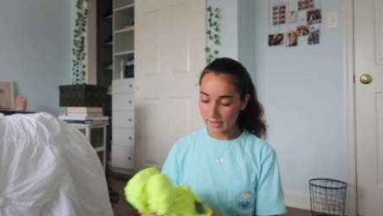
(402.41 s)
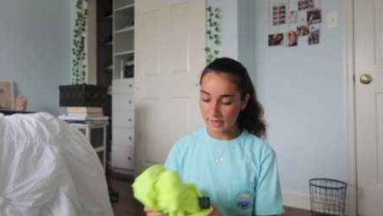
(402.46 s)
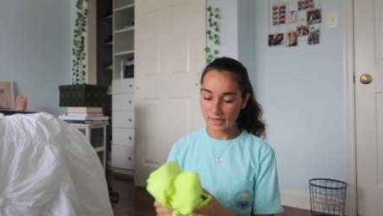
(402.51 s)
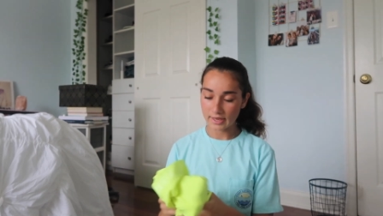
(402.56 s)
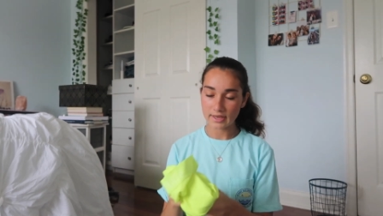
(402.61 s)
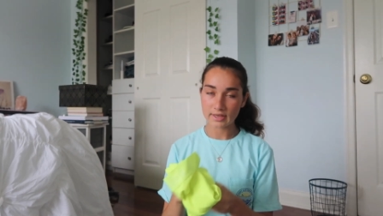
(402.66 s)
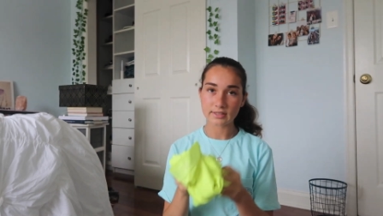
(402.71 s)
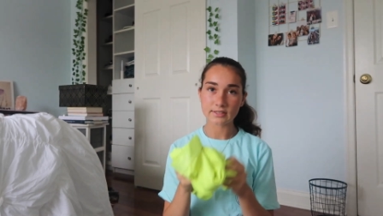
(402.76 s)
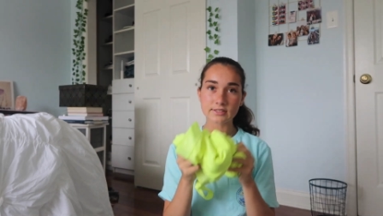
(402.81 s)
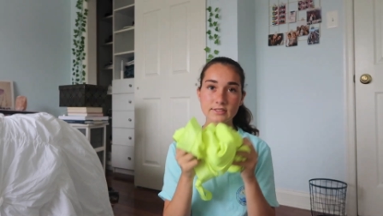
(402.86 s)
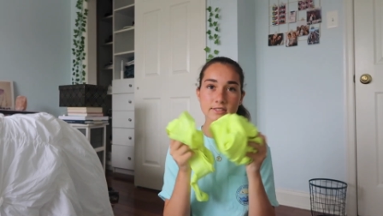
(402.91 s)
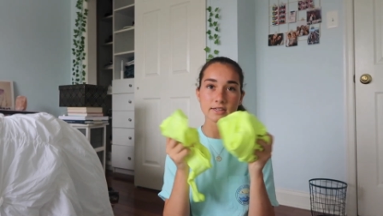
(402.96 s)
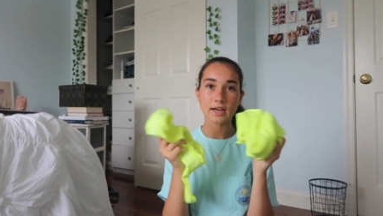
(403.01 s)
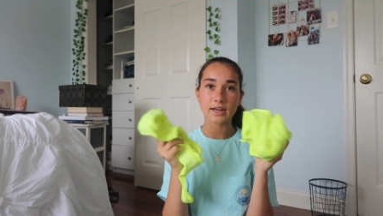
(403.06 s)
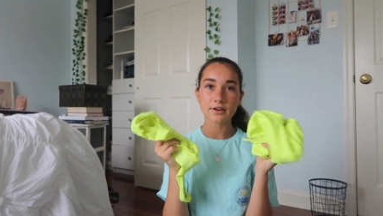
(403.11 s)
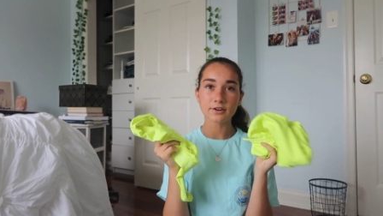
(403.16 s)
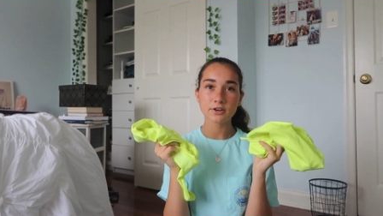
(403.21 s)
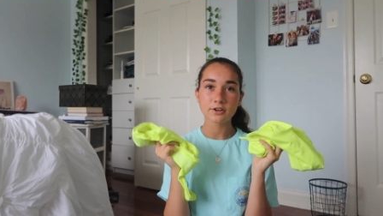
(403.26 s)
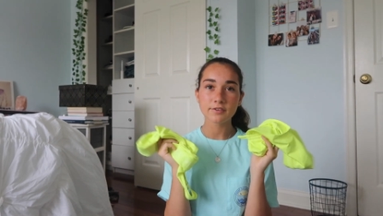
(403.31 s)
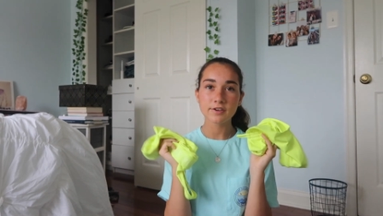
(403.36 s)
And
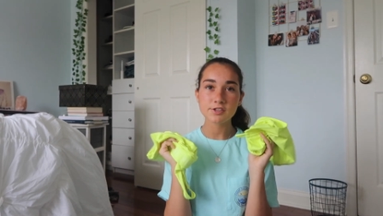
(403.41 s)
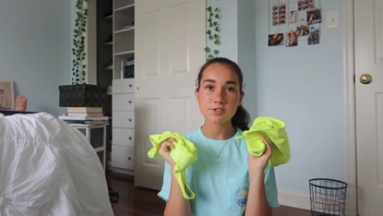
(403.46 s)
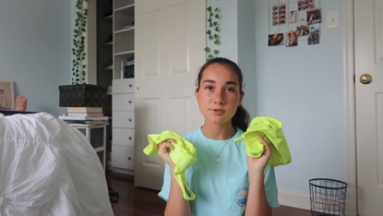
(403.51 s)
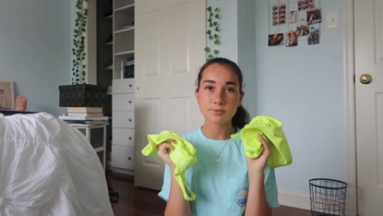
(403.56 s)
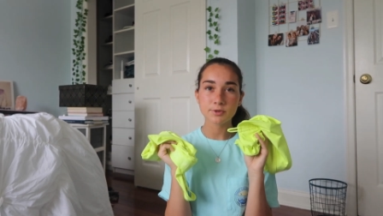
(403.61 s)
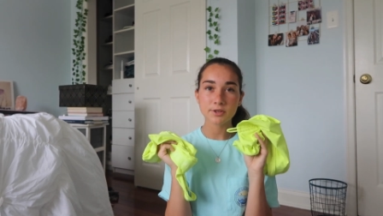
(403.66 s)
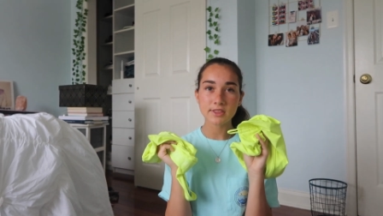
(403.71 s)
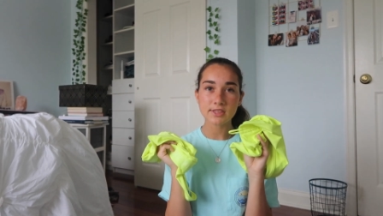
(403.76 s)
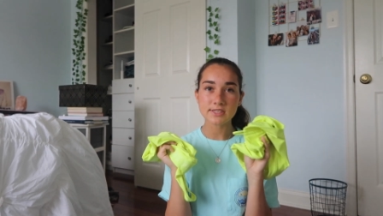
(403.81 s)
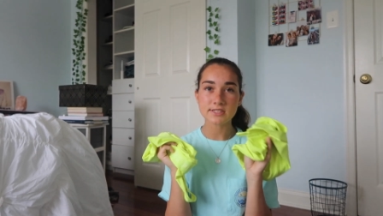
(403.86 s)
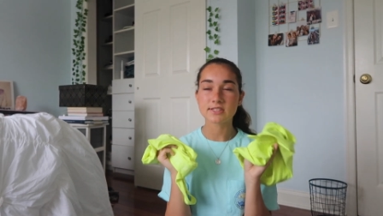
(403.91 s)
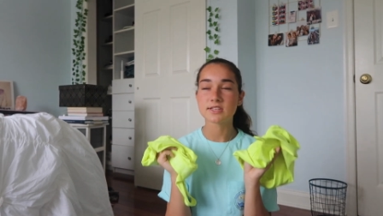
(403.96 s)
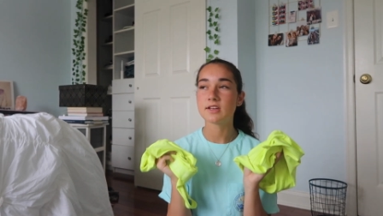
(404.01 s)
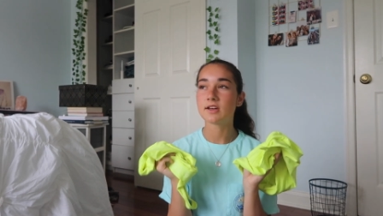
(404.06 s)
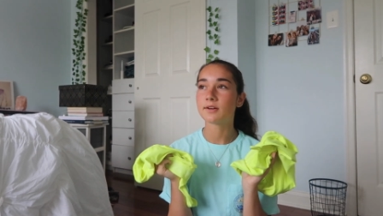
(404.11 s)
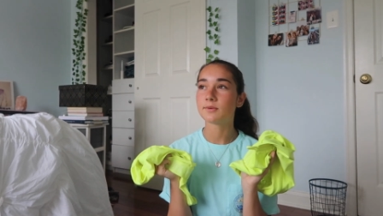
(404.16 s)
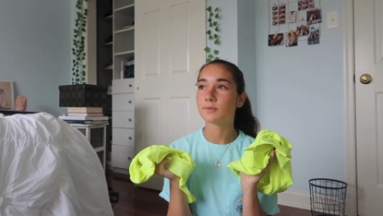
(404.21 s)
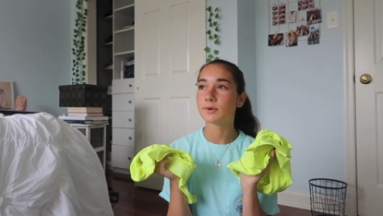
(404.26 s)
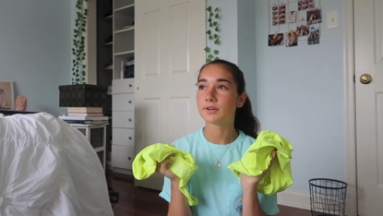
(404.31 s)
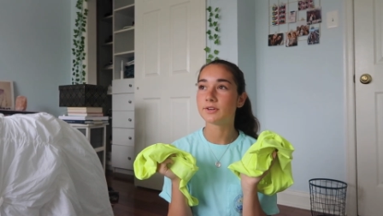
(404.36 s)
I don't know if I should bring this
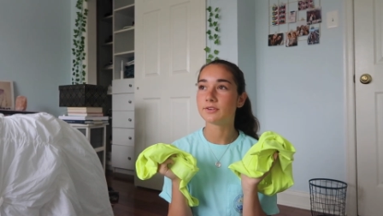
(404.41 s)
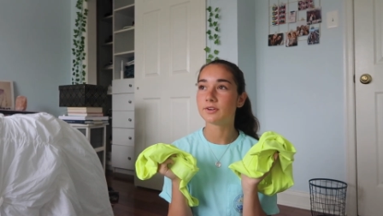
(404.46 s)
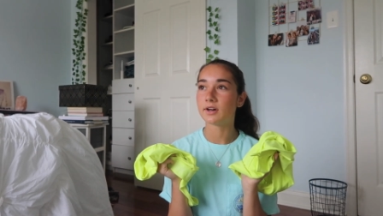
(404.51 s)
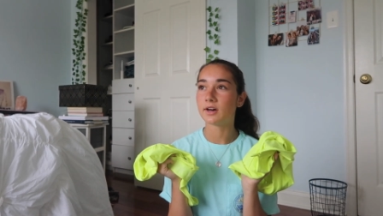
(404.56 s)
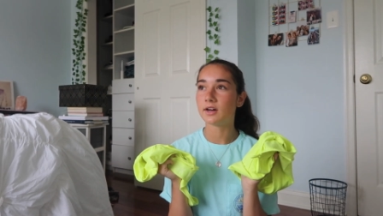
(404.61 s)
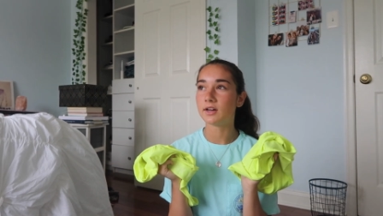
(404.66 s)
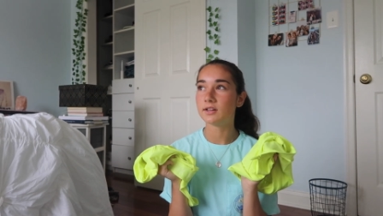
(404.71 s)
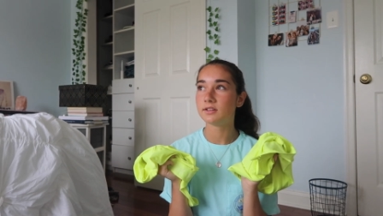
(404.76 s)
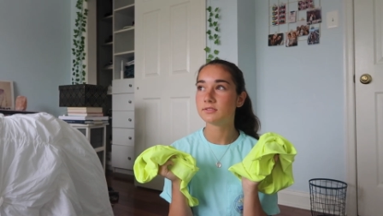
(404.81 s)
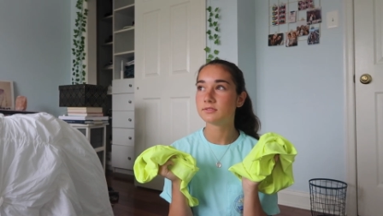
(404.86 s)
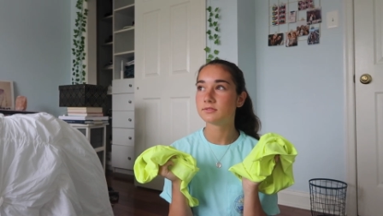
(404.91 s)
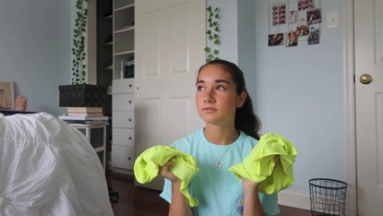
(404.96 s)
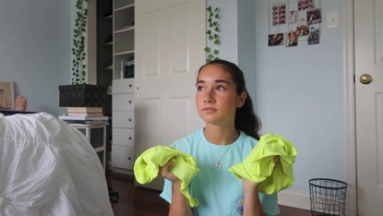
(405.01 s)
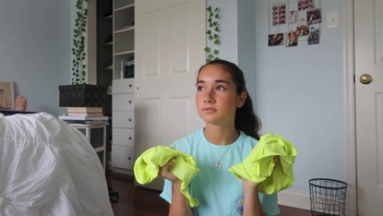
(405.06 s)
neon one or not,